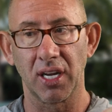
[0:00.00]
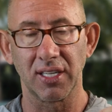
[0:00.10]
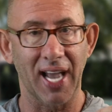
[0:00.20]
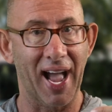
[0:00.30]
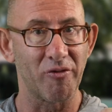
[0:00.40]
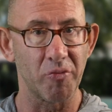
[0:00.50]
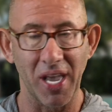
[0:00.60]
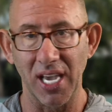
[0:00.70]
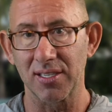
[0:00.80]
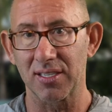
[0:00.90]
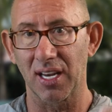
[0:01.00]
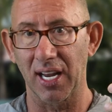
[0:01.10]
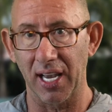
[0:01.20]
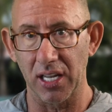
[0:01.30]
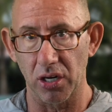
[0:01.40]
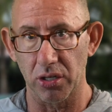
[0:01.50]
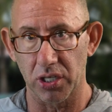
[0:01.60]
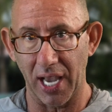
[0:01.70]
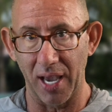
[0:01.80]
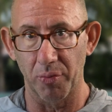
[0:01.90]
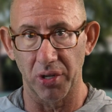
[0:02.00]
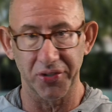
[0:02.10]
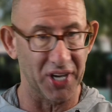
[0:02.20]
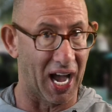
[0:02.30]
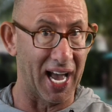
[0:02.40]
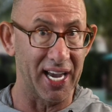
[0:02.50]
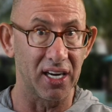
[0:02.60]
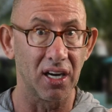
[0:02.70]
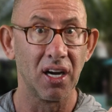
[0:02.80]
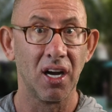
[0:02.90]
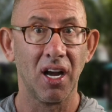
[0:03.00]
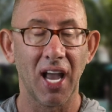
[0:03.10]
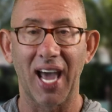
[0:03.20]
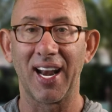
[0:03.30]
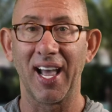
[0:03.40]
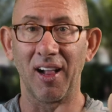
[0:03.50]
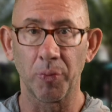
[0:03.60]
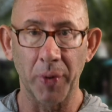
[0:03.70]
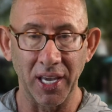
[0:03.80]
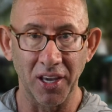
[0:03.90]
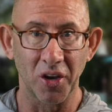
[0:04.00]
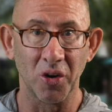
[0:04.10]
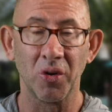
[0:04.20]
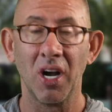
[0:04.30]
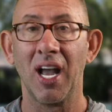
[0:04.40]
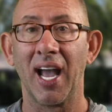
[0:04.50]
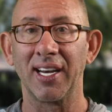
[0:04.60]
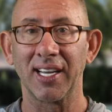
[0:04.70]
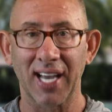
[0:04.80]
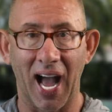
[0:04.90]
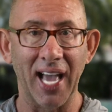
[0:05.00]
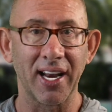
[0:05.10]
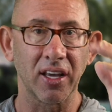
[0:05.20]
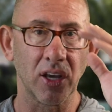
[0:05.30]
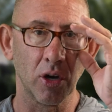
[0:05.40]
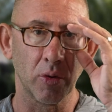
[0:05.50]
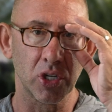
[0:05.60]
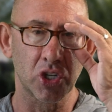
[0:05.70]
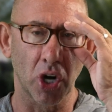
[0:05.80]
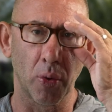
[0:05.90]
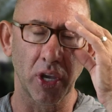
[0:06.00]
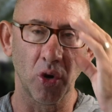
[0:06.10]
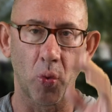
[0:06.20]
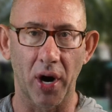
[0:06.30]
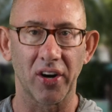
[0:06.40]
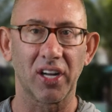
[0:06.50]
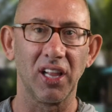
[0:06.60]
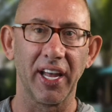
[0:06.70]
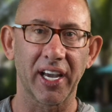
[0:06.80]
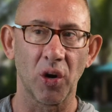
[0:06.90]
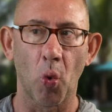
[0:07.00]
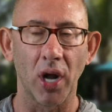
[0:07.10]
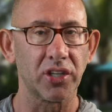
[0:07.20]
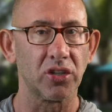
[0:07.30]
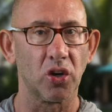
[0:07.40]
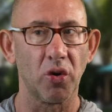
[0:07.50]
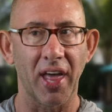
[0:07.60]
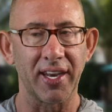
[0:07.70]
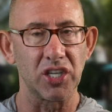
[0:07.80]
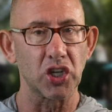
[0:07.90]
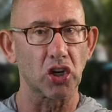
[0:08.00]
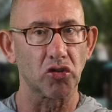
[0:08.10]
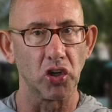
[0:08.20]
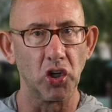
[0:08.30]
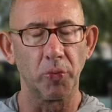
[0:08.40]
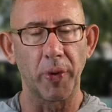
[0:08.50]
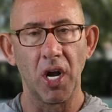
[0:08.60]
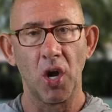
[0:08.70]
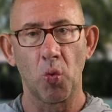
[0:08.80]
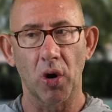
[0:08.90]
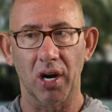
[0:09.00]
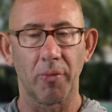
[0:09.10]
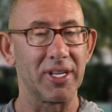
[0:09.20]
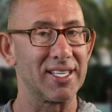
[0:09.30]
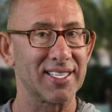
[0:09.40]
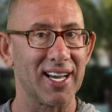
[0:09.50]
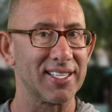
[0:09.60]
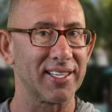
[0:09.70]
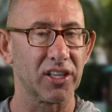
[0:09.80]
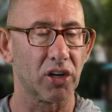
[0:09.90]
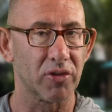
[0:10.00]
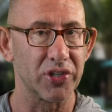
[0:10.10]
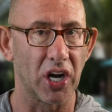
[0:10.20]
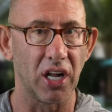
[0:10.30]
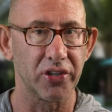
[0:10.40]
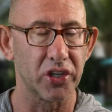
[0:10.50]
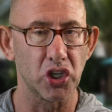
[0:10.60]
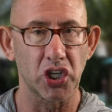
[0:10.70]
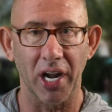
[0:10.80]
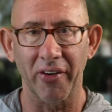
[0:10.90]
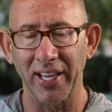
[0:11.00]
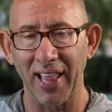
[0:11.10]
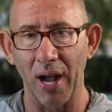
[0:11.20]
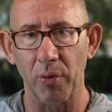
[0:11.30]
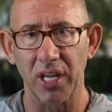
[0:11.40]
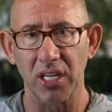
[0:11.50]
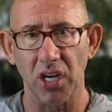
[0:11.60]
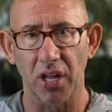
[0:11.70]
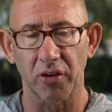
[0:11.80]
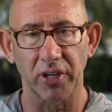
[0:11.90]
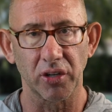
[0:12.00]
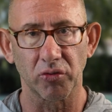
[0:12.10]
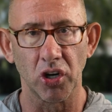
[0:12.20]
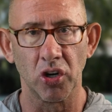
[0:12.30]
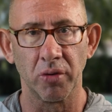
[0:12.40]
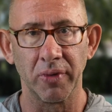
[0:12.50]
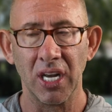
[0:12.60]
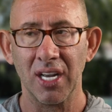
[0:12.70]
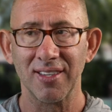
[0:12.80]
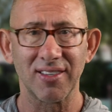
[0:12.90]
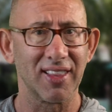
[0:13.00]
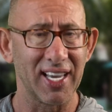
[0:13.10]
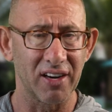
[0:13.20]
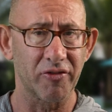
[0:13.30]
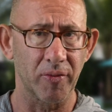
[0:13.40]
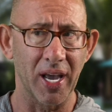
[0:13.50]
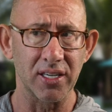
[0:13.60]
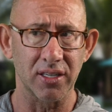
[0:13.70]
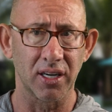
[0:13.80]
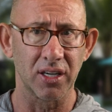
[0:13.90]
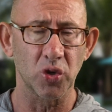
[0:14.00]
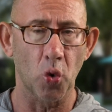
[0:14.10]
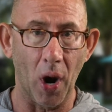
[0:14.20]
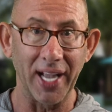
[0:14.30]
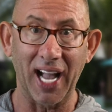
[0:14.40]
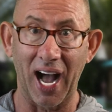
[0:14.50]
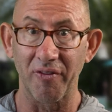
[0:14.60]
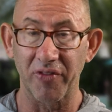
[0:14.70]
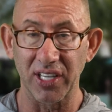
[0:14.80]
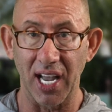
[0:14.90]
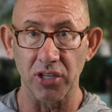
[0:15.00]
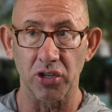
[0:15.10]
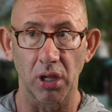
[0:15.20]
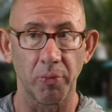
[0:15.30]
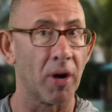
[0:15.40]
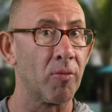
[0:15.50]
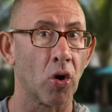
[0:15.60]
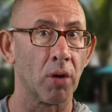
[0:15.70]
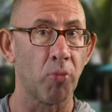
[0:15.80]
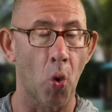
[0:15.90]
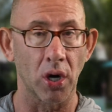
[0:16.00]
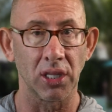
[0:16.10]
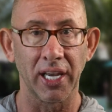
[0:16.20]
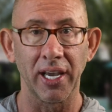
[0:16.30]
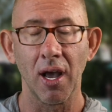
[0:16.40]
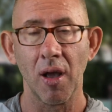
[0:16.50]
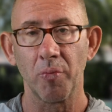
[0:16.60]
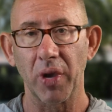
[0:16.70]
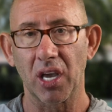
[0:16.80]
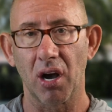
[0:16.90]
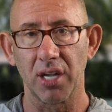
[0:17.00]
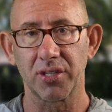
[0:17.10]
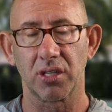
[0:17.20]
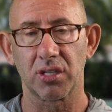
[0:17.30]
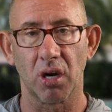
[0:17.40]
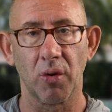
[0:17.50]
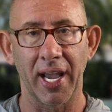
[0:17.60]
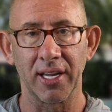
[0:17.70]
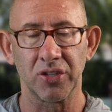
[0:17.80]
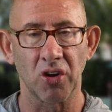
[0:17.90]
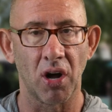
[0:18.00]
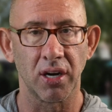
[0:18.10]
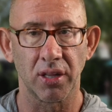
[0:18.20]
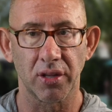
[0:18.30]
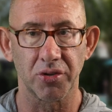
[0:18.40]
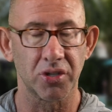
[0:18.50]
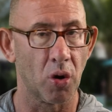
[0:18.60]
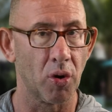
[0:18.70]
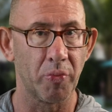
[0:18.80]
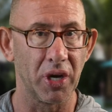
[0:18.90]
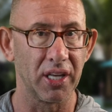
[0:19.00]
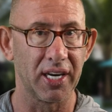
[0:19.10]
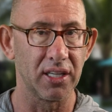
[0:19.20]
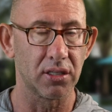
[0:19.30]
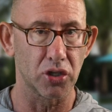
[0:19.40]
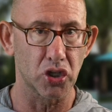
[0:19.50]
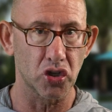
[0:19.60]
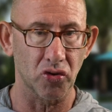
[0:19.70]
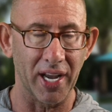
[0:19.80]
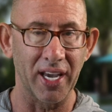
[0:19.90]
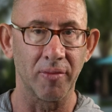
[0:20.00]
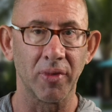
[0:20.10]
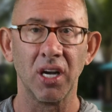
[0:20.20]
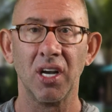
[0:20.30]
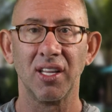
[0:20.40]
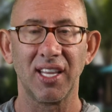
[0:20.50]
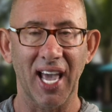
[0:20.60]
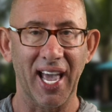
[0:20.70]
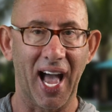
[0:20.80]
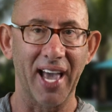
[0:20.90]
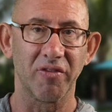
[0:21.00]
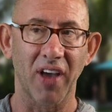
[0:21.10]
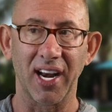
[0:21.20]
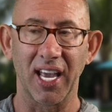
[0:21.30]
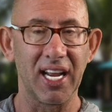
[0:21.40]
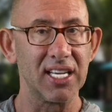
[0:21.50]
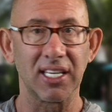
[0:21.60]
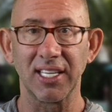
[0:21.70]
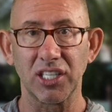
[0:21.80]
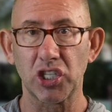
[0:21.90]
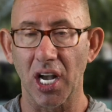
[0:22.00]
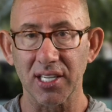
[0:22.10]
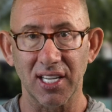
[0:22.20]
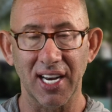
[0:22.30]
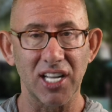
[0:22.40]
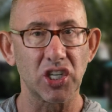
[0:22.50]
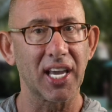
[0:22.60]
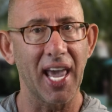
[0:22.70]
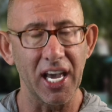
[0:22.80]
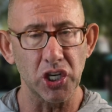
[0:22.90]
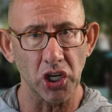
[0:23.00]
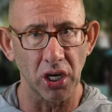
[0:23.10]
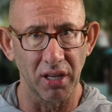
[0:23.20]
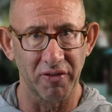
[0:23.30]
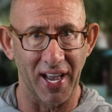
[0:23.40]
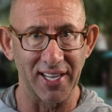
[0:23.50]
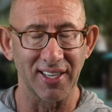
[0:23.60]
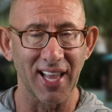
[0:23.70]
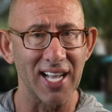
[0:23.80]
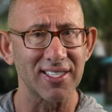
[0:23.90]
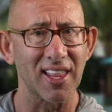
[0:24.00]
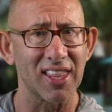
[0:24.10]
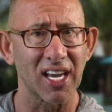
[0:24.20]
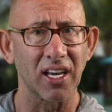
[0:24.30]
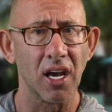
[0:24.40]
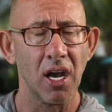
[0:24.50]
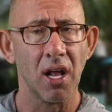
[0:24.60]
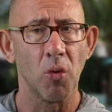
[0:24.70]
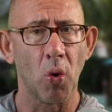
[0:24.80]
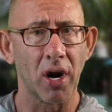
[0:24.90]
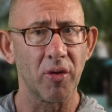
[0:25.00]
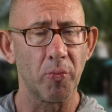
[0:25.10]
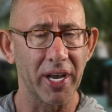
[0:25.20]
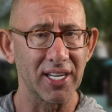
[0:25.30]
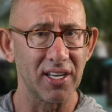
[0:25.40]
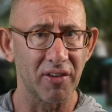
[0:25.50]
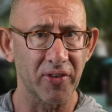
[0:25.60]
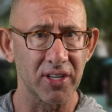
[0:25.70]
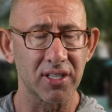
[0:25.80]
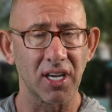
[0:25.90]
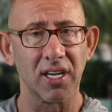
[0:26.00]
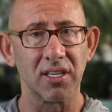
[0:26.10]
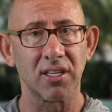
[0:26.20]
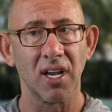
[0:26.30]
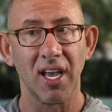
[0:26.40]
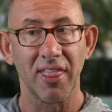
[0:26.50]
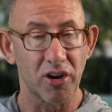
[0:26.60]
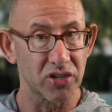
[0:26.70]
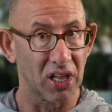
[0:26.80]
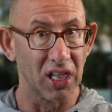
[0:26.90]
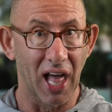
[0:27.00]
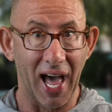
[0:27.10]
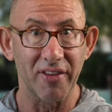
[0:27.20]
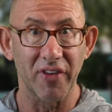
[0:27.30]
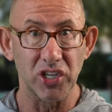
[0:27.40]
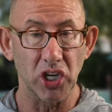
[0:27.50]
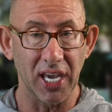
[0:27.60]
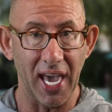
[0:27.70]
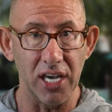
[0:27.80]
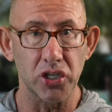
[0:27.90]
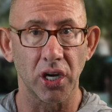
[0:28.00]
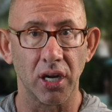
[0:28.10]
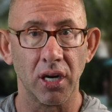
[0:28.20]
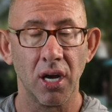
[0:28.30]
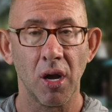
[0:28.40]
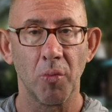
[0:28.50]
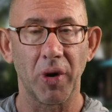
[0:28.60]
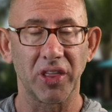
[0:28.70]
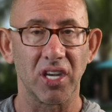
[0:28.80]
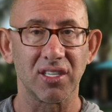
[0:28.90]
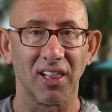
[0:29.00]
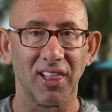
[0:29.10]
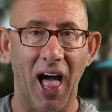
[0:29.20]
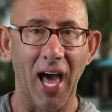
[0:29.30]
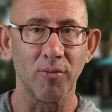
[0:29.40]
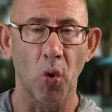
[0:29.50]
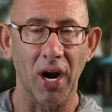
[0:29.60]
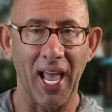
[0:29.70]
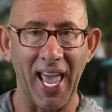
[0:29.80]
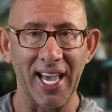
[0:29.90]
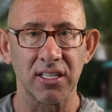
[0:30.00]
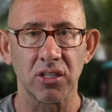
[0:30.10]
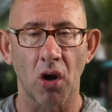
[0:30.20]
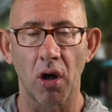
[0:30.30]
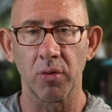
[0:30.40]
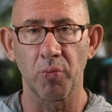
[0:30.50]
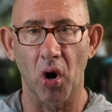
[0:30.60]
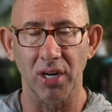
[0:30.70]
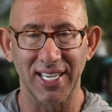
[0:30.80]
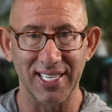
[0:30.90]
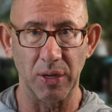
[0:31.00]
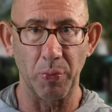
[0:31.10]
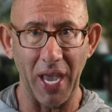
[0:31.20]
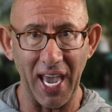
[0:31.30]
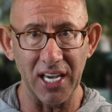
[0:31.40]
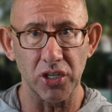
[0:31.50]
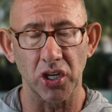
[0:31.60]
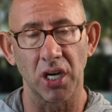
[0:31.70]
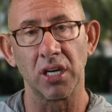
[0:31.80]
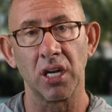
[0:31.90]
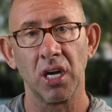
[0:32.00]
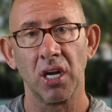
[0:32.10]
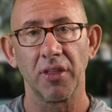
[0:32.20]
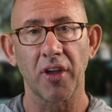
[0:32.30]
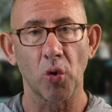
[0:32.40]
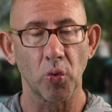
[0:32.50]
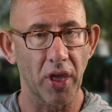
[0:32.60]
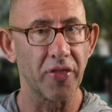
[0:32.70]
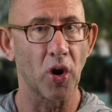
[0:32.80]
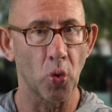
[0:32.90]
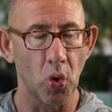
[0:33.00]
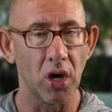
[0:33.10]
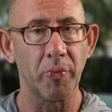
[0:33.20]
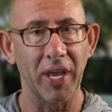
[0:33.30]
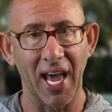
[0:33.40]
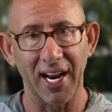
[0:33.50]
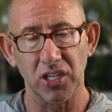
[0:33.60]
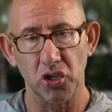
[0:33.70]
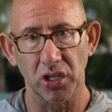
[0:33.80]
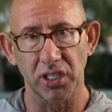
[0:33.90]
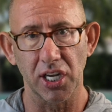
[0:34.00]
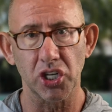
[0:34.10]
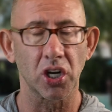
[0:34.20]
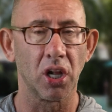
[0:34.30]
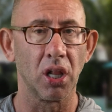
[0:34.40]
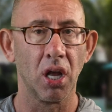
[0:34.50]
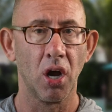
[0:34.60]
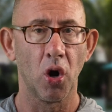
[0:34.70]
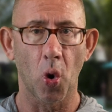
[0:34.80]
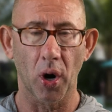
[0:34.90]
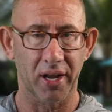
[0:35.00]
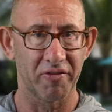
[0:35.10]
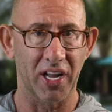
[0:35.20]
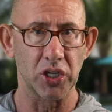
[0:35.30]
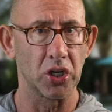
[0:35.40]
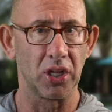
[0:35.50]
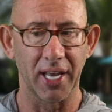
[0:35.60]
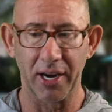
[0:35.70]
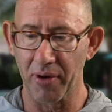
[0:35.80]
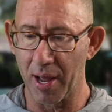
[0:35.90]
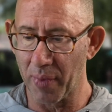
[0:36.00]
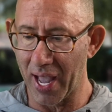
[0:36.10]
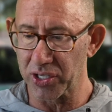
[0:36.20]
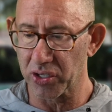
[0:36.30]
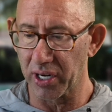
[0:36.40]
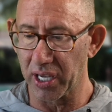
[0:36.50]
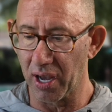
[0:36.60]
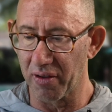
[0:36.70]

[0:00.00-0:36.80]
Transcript: You need to have me sitting at your table side and helping you and guiding you and showing you where to click and what to do. Then as a group, we're going to be discussing the results and sharing that with each other in the room. So the information is quite confidential, but more importantly, because it's so hands-on, there's no ability to stream the AI event. It isn't just an educational event. And that's, I think, one of the big differences. There's a lot of education, but there's a lot more hands-on participation than there would be at a traditional or conventional Internet Mastery